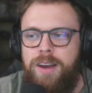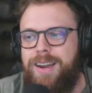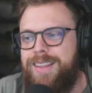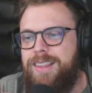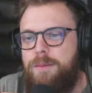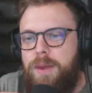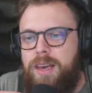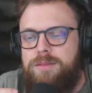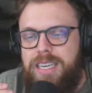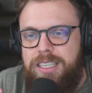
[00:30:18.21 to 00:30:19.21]
Not that
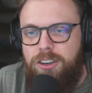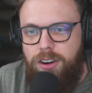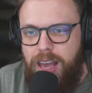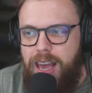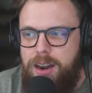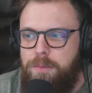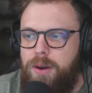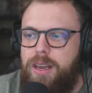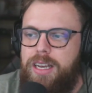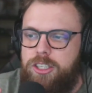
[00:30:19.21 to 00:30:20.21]
becomes easier to hit,
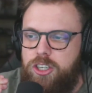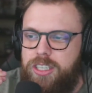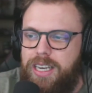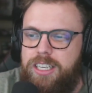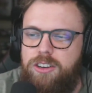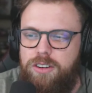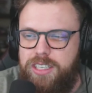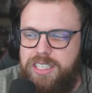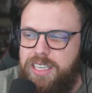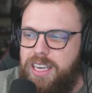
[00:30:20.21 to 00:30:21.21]
but it's just easier to
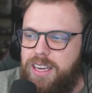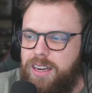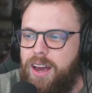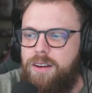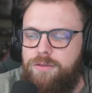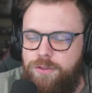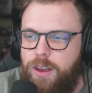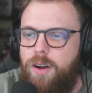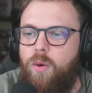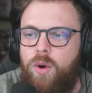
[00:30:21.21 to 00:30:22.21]
see and kind of
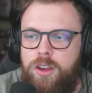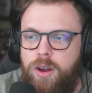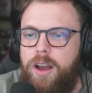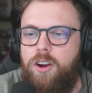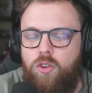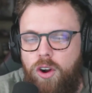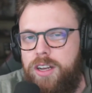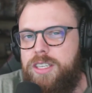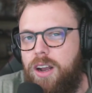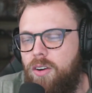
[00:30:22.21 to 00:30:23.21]
figure out when you got your
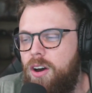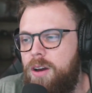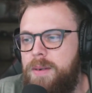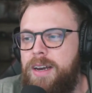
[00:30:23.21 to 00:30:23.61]
crosshair on them.